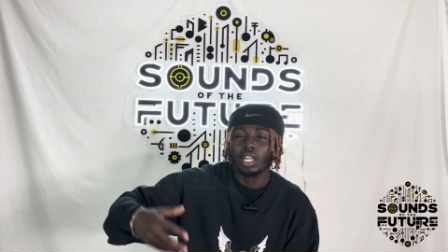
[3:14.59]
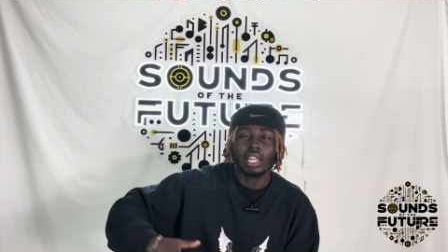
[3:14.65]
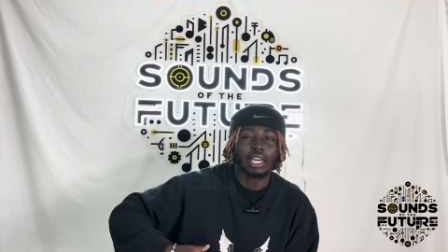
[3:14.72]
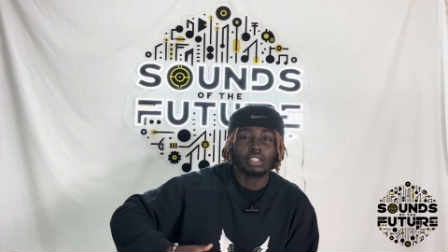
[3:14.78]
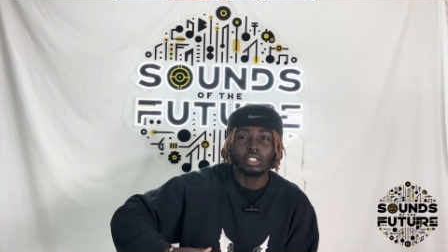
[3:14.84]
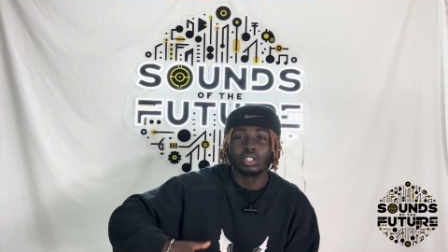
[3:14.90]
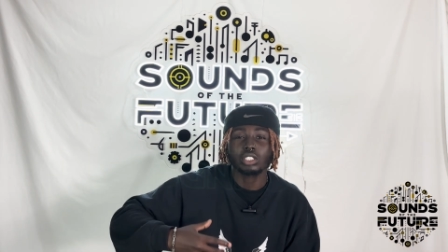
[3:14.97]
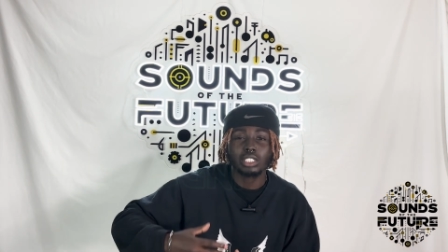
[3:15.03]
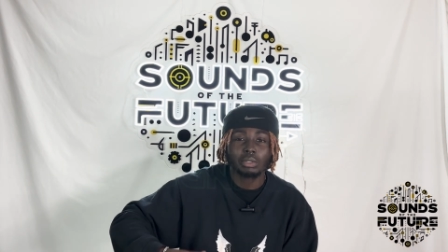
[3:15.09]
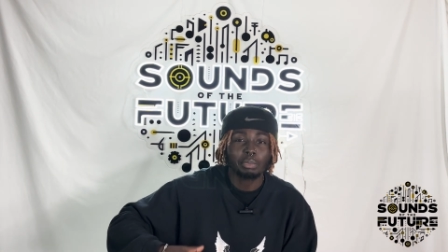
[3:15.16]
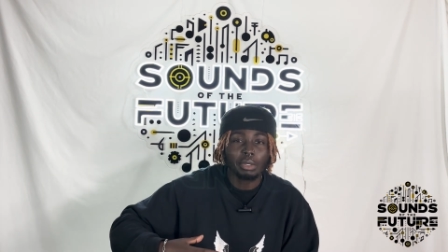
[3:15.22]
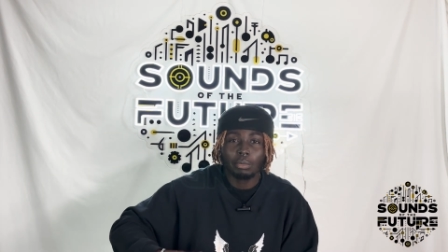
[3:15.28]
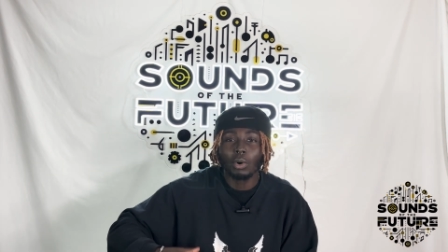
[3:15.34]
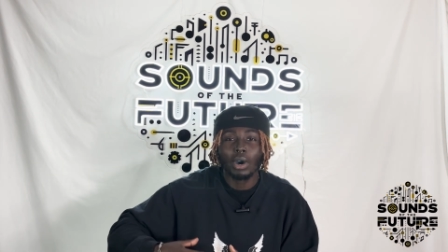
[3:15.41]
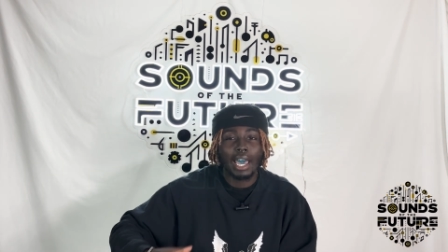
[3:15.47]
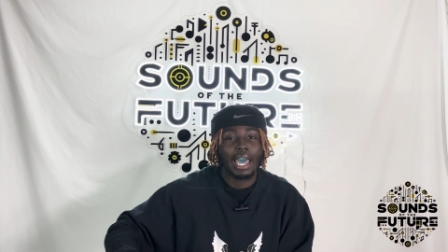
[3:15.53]
like there's
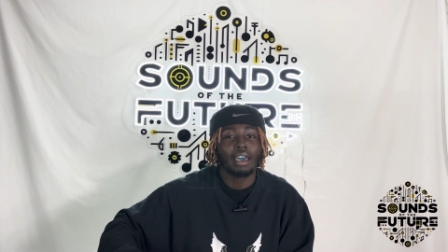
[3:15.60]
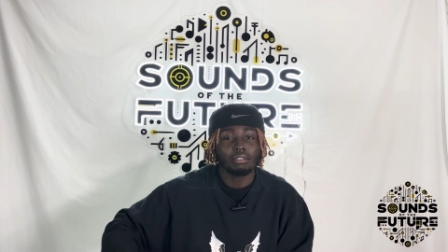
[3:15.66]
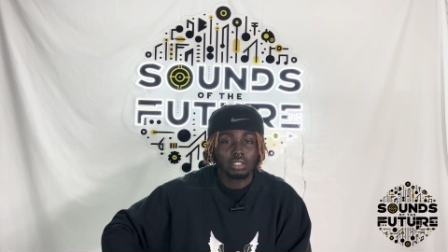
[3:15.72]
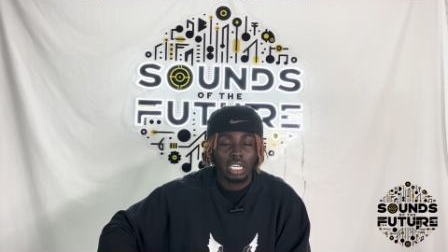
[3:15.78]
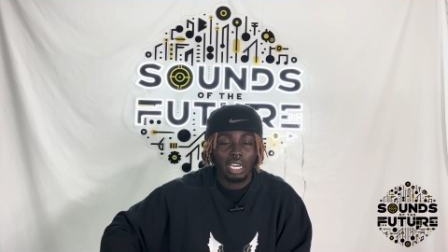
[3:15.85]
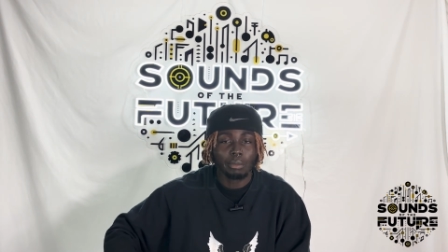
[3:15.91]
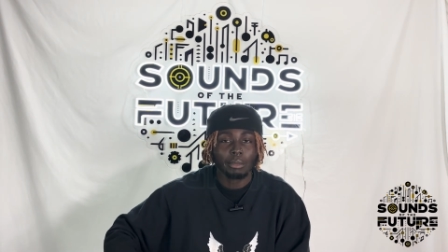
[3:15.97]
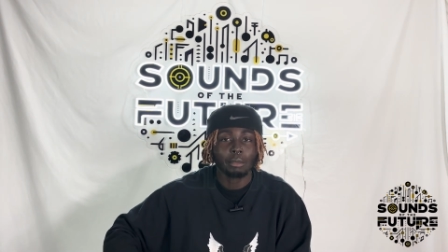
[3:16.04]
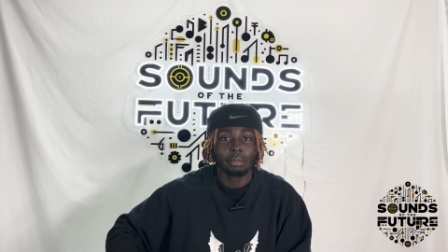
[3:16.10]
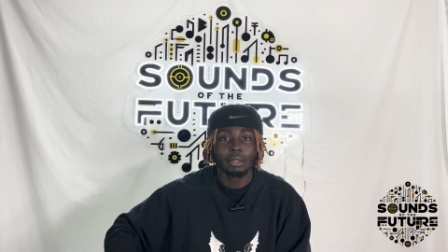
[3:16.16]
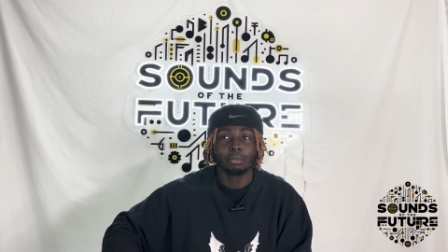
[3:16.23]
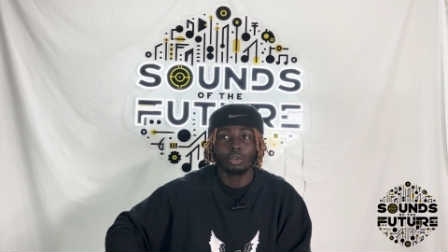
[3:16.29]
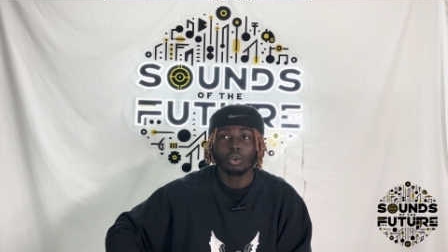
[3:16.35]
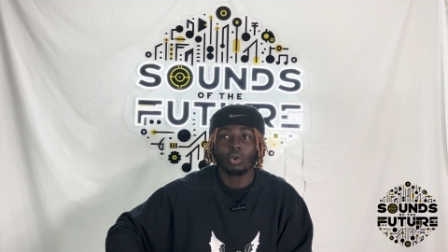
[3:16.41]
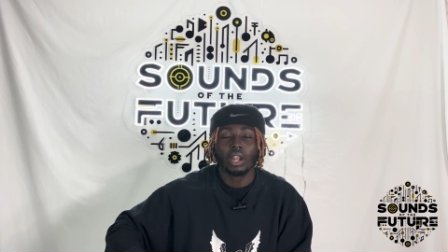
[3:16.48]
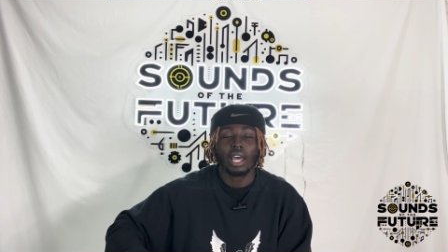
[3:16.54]
people have time, but
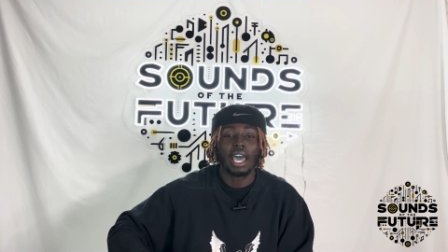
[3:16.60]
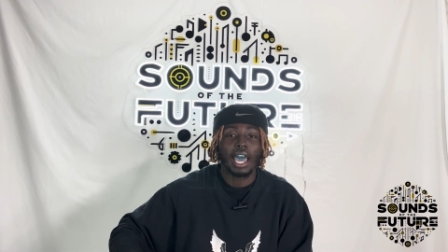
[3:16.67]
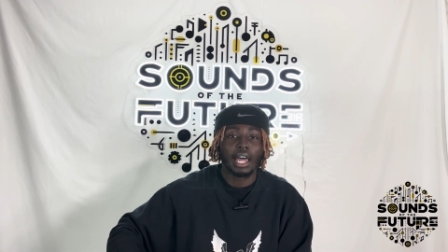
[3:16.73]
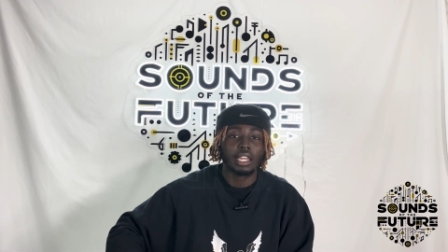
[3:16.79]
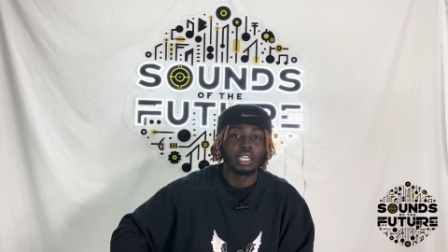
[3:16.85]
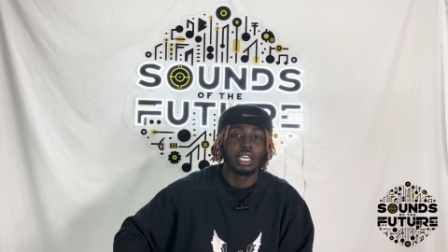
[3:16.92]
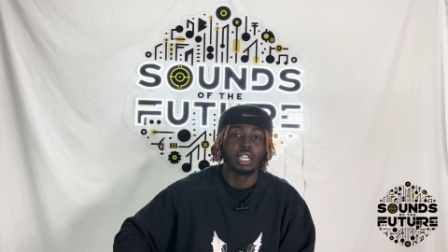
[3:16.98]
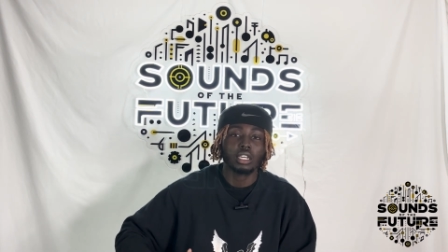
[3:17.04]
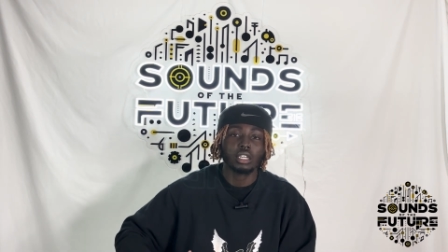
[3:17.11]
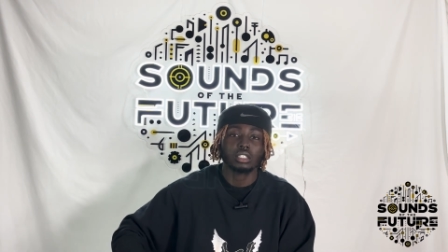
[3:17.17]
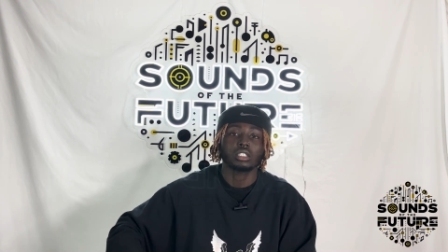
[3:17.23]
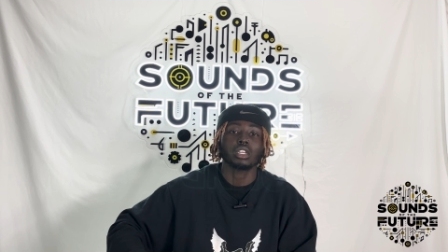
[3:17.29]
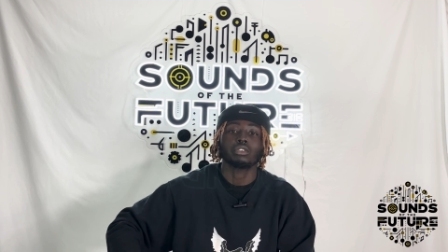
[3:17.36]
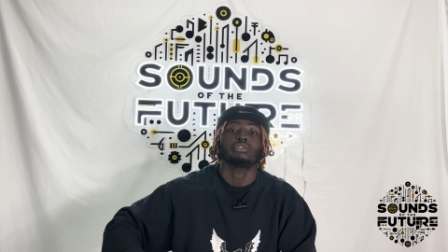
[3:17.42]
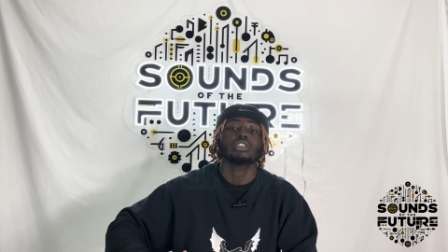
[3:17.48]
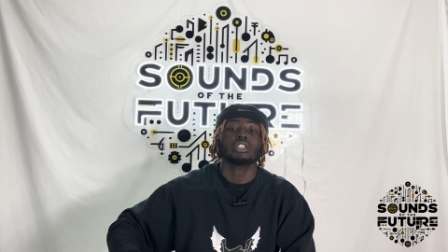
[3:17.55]
people don't want to allocate it because
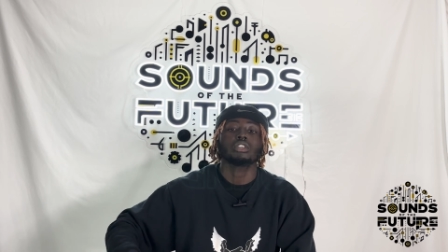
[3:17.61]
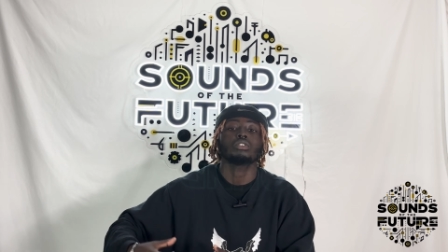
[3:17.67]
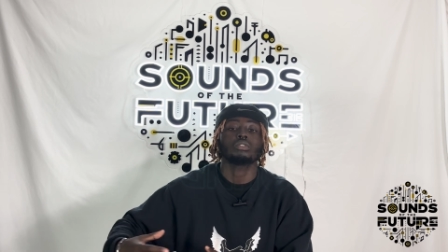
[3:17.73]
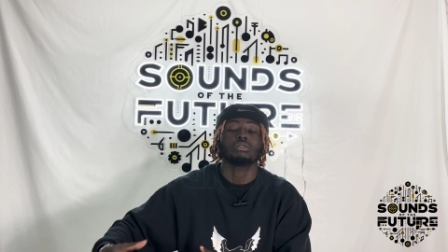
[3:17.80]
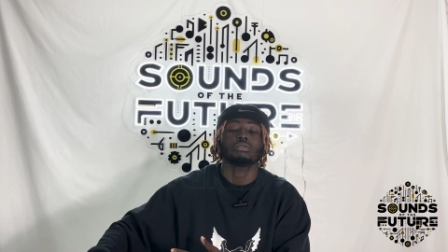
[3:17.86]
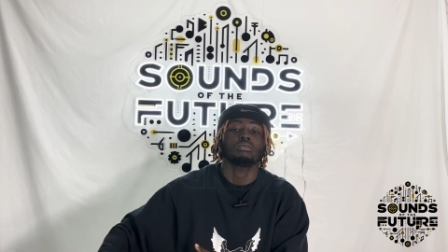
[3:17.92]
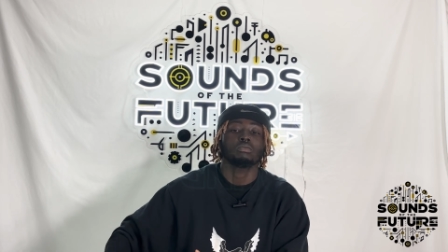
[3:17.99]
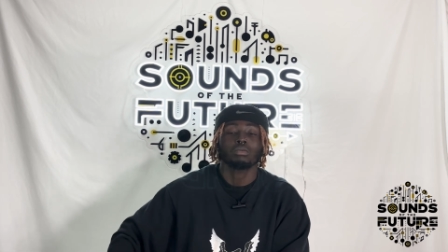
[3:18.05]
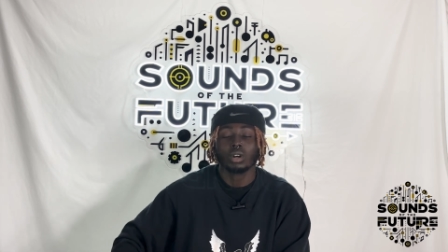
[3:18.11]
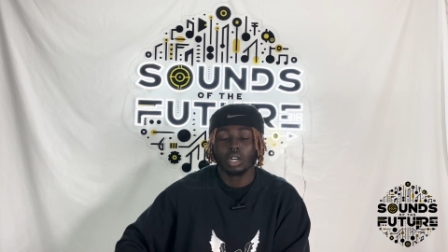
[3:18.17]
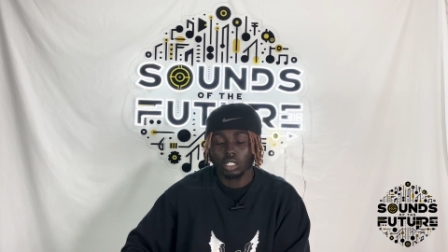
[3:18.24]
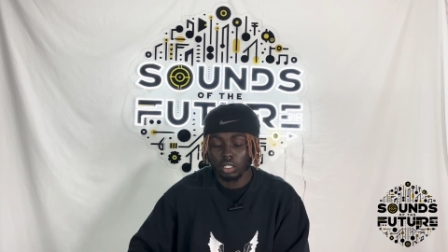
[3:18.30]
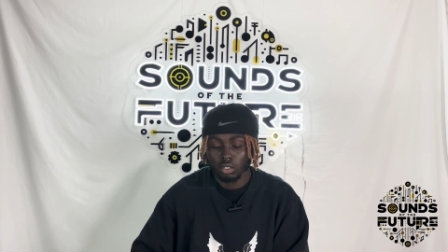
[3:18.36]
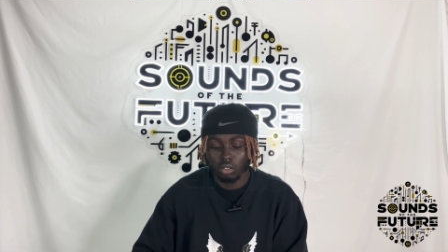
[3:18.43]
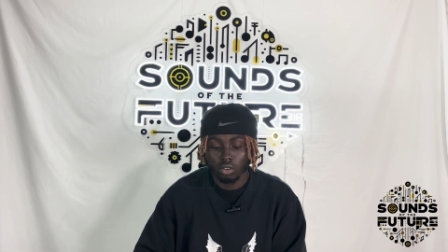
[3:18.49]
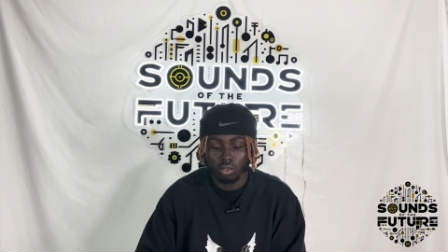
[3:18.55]
they really don't
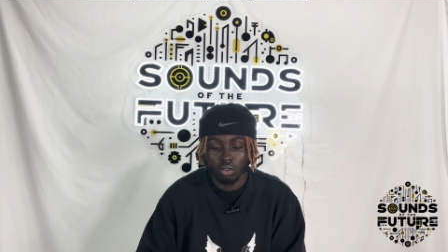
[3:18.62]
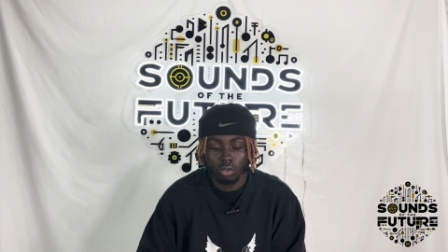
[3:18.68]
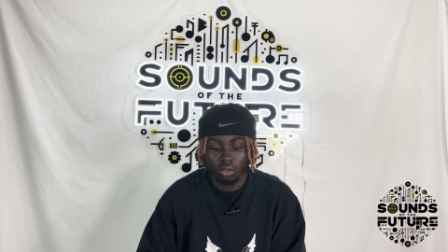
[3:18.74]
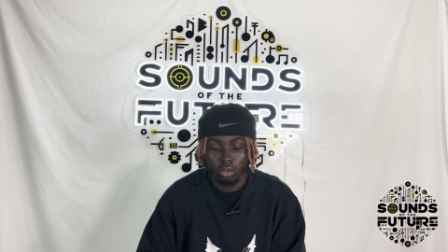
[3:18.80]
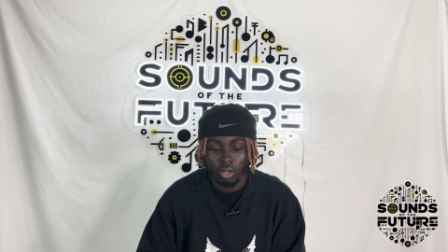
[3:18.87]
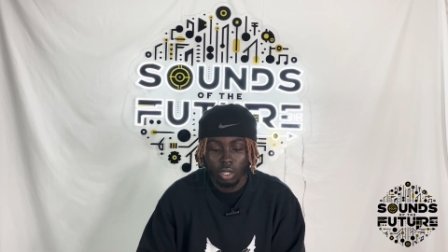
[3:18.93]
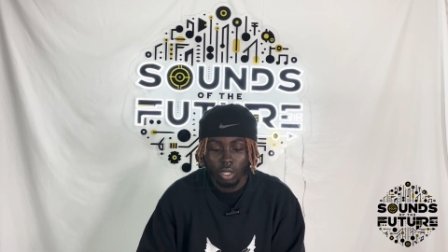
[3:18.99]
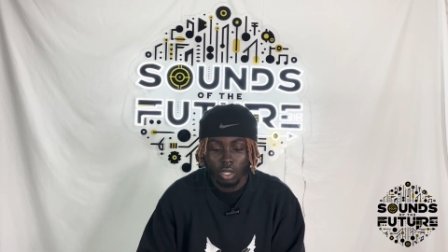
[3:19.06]
want the goal.